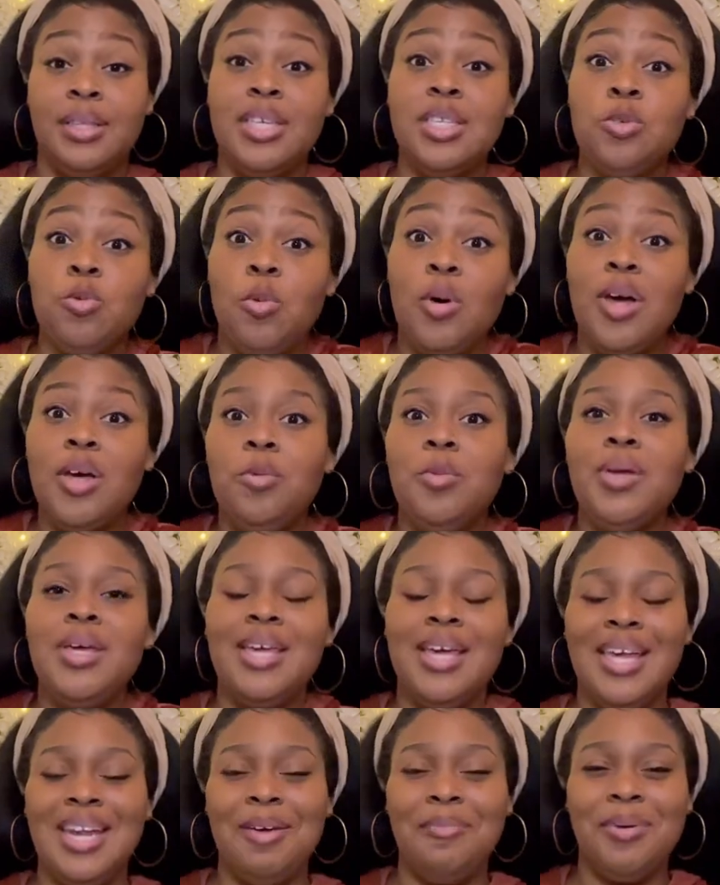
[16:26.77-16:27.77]
This one
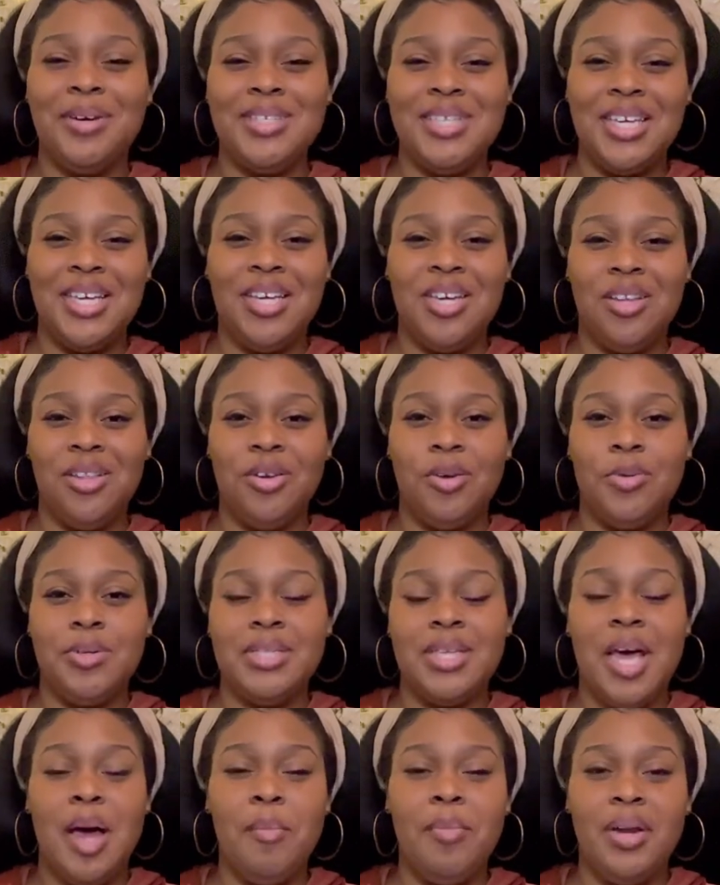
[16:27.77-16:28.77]
weekend in particular was
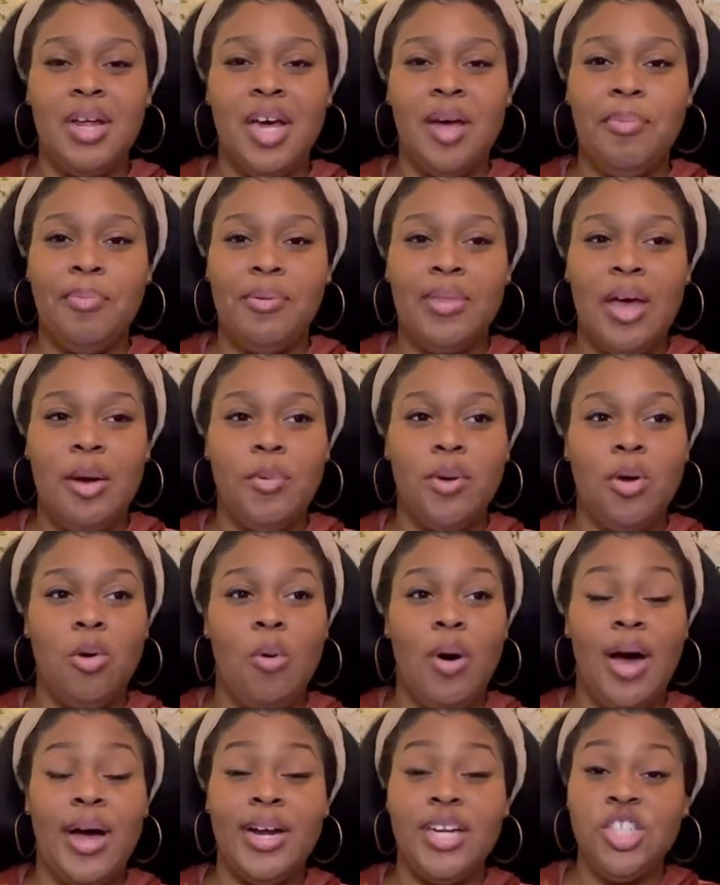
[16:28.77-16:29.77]
coming up that
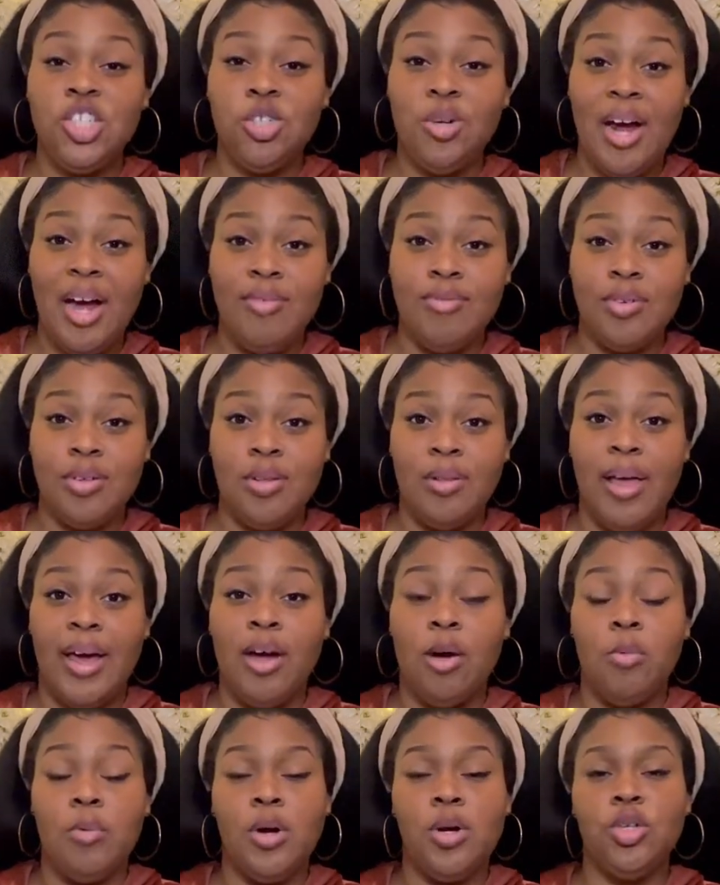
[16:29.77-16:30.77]
required travel,
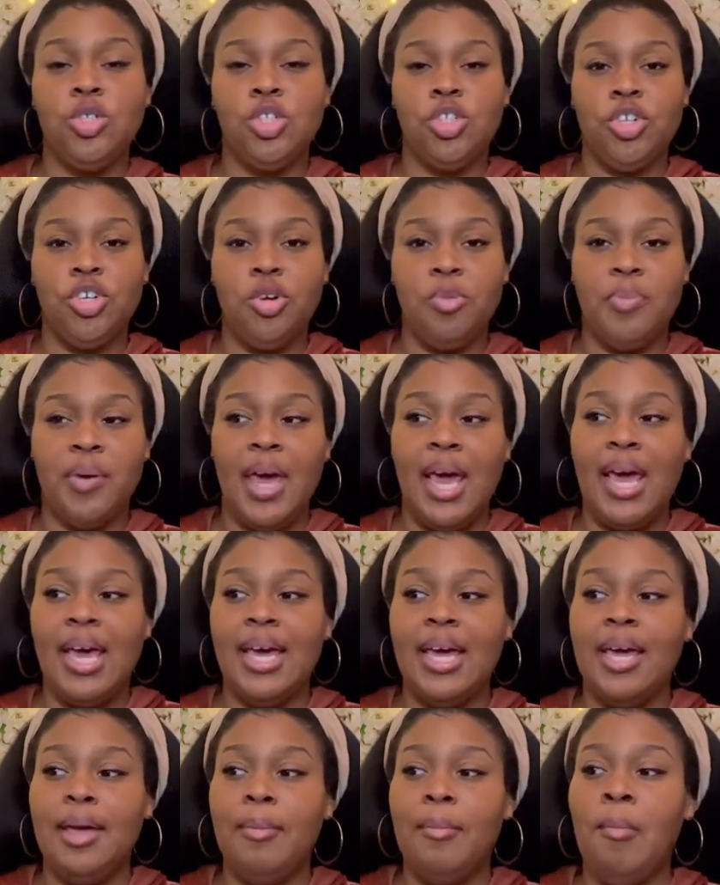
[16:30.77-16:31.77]
like a road trip.
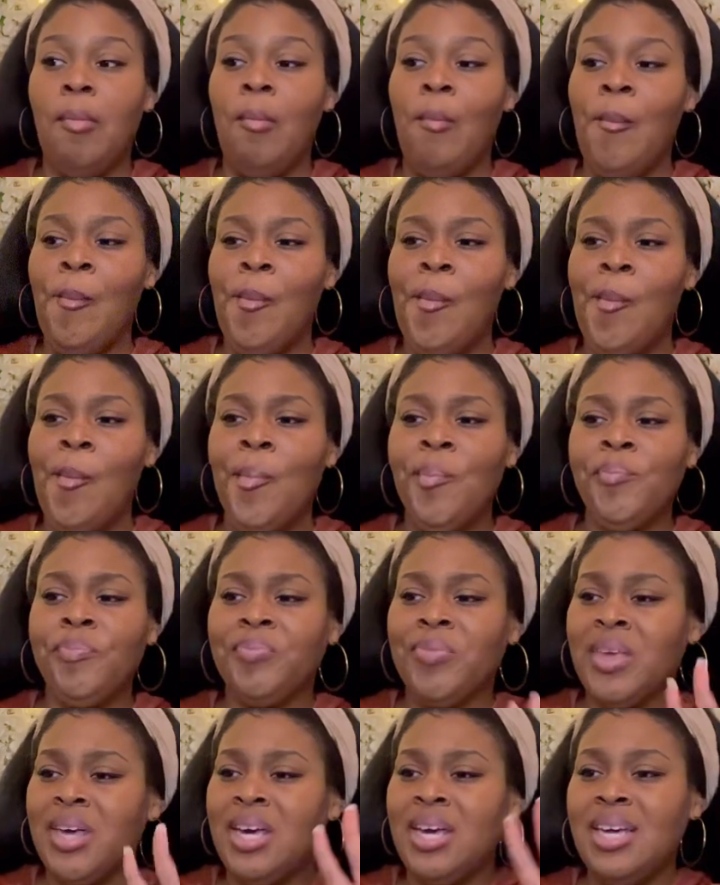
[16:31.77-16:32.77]
And
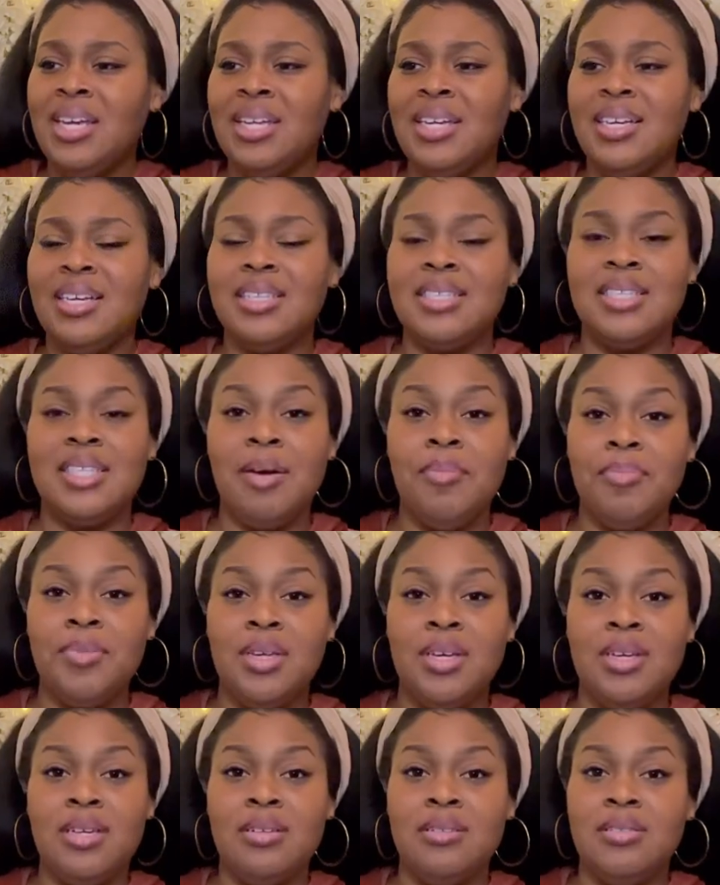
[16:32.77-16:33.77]
he had did
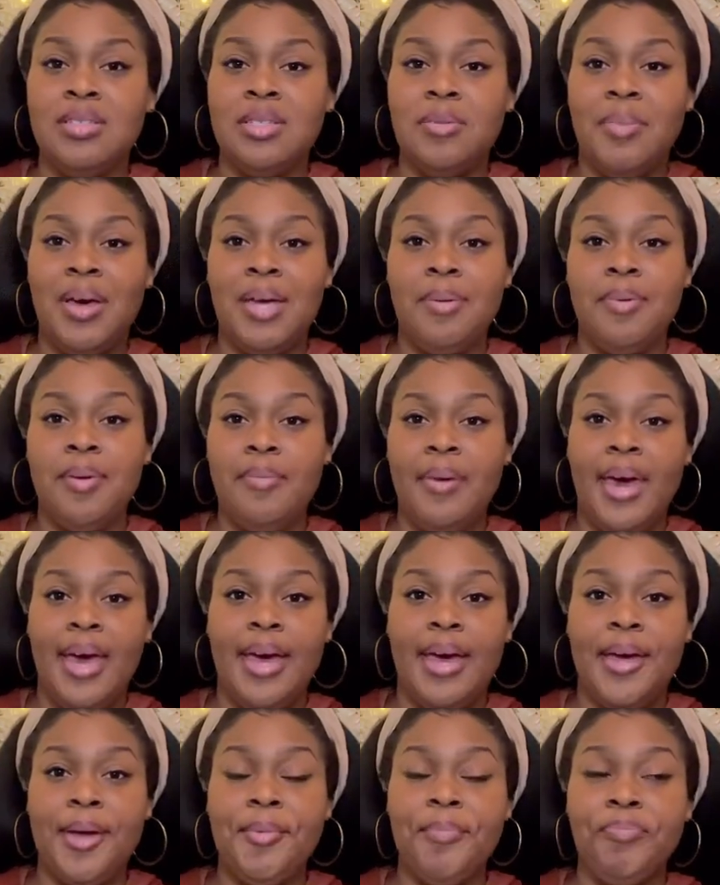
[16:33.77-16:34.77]
something to make me
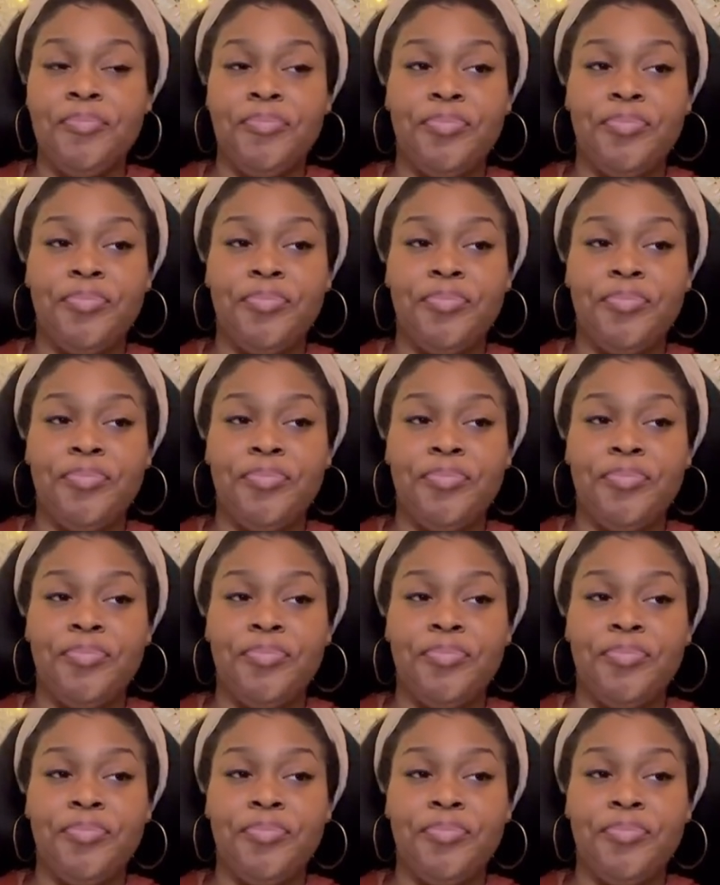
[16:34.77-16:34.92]
mad.